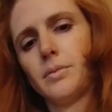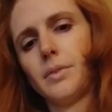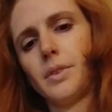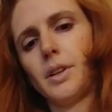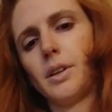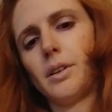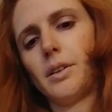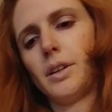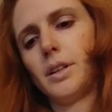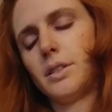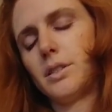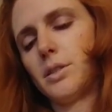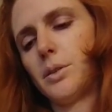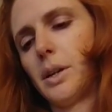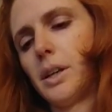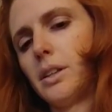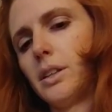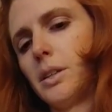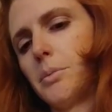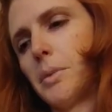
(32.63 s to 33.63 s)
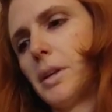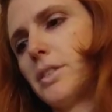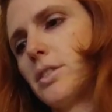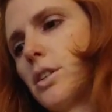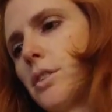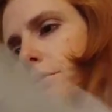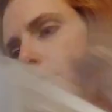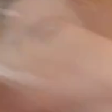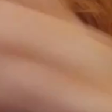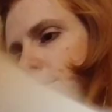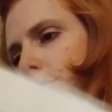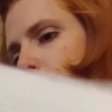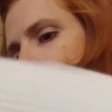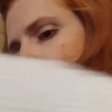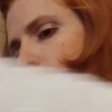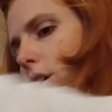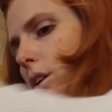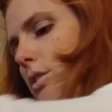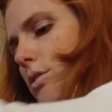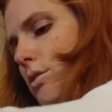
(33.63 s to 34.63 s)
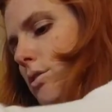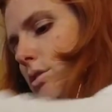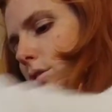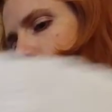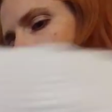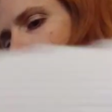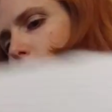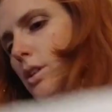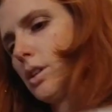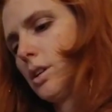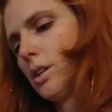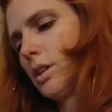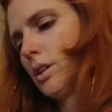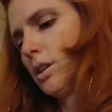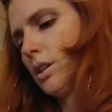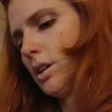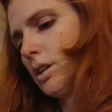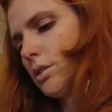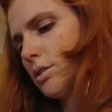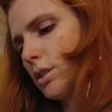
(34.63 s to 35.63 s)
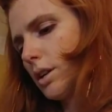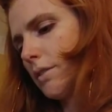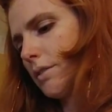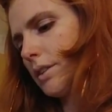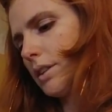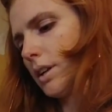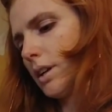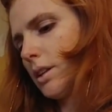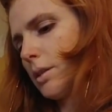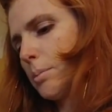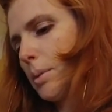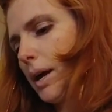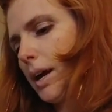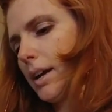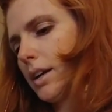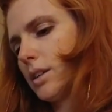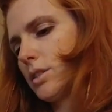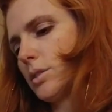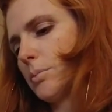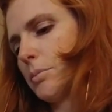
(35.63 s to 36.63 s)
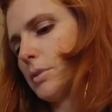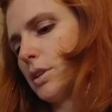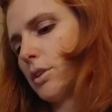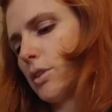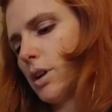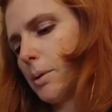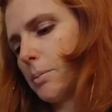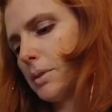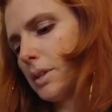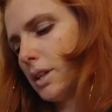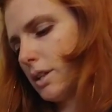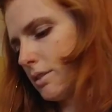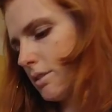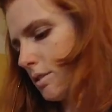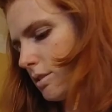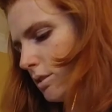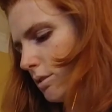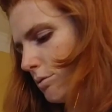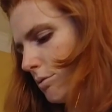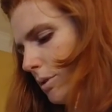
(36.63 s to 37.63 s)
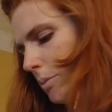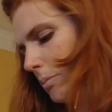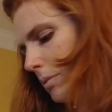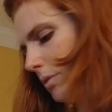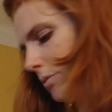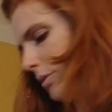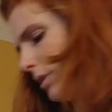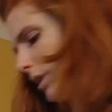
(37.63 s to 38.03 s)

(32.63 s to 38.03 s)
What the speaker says: Alright, so I clean my surface first, took everything out of the package. I'm going to grab the insulin from the